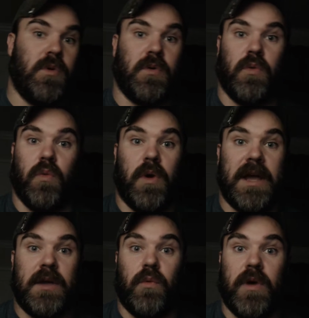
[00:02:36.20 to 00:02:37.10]

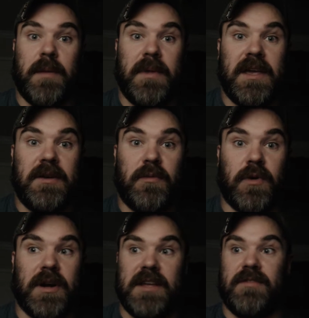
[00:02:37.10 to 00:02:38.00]
White women
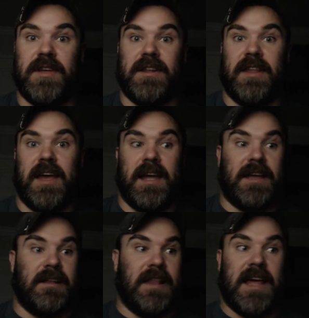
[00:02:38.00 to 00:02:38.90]
were even
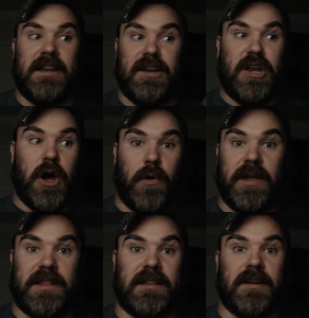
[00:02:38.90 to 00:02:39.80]
like
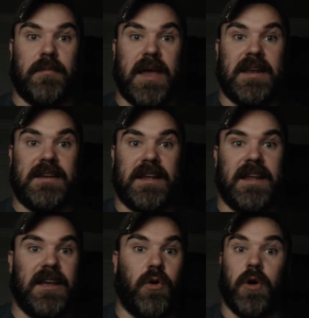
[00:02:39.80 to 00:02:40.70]
knowing that their men did
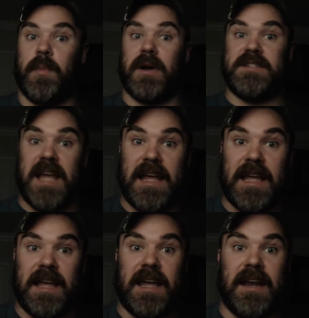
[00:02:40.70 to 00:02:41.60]
it or
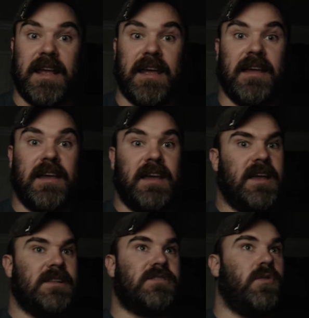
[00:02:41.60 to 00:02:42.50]
partaking in it,
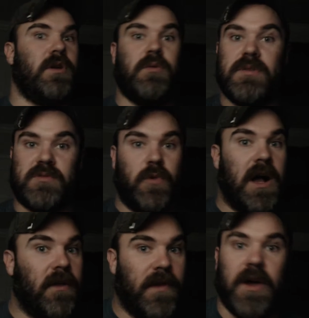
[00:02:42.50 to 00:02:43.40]
and so it was
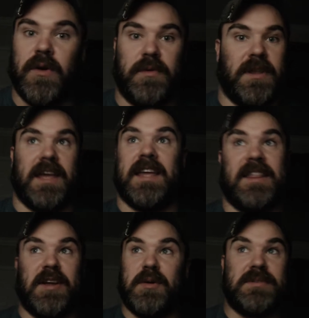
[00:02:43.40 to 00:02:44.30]
well known. Like
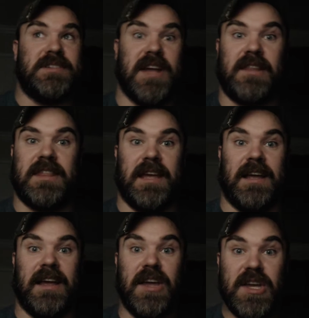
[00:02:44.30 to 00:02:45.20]
there was
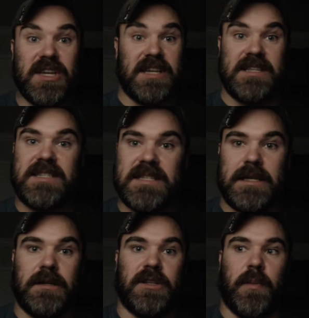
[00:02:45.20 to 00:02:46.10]
nothing
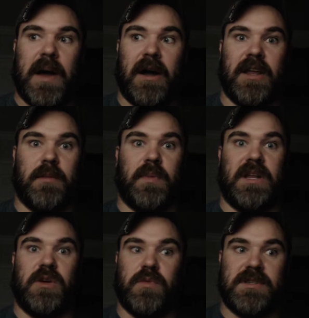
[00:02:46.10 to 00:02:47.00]
concealed about it, but
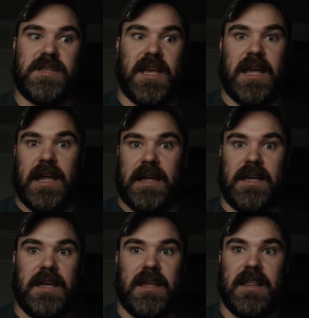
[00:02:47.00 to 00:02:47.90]
it was like
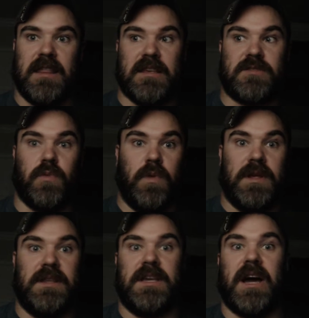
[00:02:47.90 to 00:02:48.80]
this
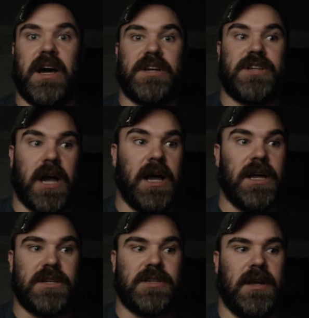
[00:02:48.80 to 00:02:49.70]
really hush
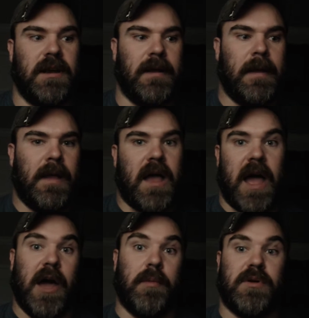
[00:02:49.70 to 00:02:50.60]
hush, and
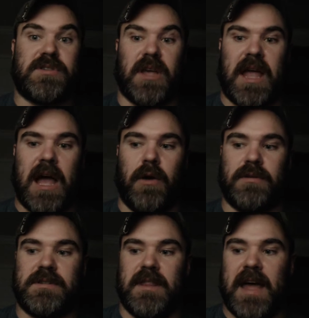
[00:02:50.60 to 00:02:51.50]
I almost
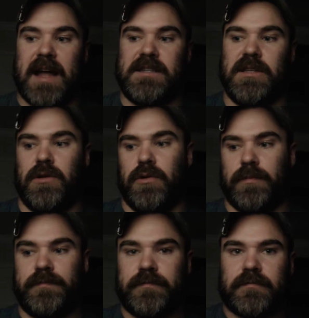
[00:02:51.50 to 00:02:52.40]
account that
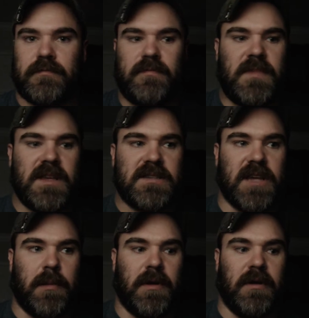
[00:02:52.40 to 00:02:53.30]
to
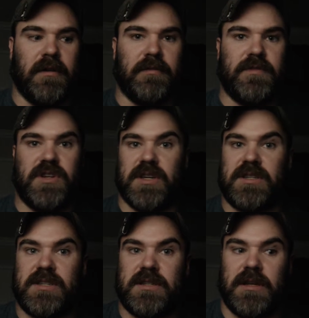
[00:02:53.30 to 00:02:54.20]
some of
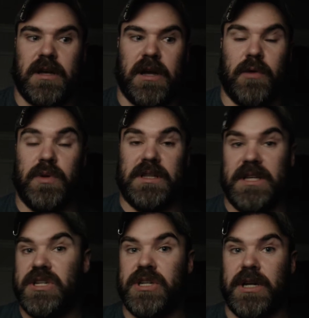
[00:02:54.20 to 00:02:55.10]
just
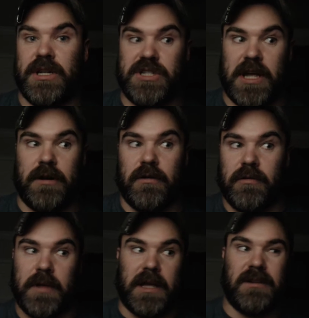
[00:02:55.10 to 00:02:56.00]
religion in
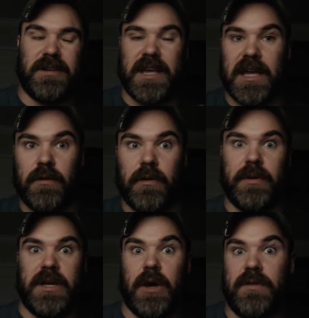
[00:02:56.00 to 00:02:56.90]
general. Like, okay, well,
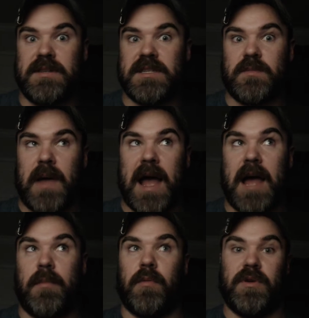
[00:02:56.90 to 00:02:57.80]
we know this is
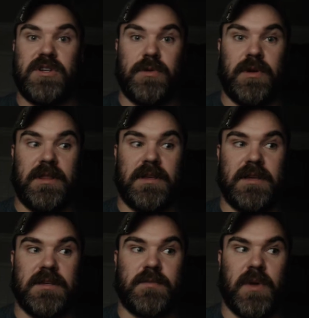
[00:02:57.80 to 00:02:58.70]
bad, but we're doing
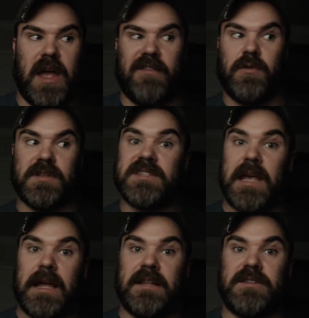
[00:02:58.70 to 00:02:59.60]
this, but everyone's
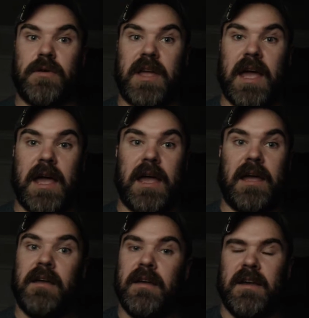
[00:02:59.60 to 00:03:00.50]
saying it's okay.